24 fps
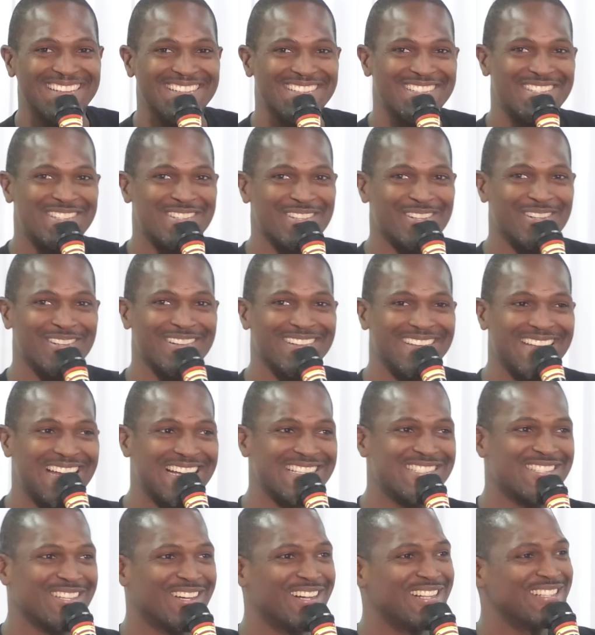So
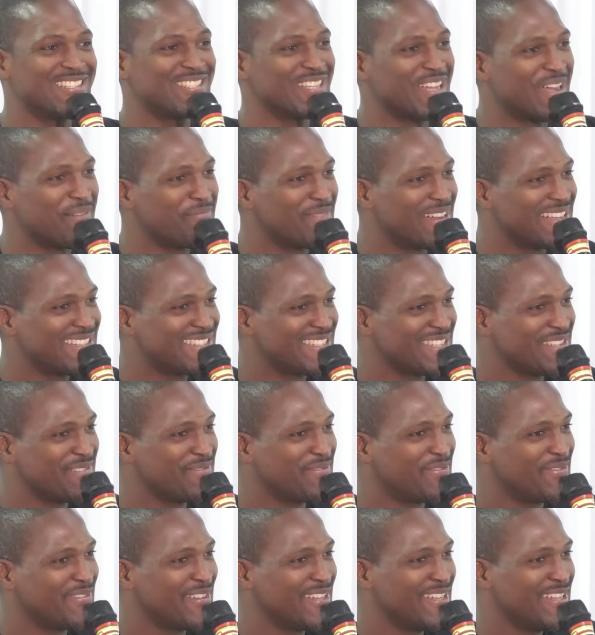that's also a
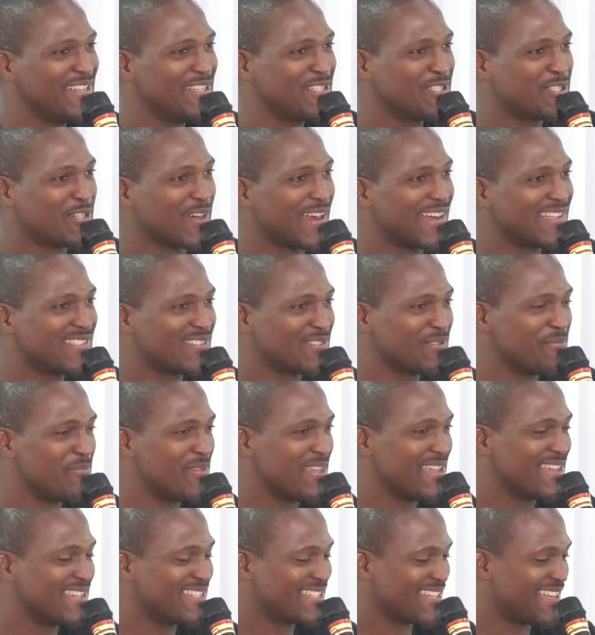massive
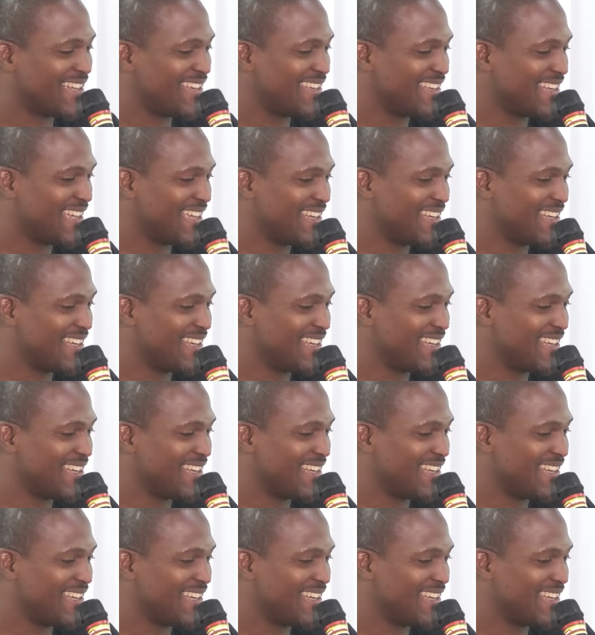transformation.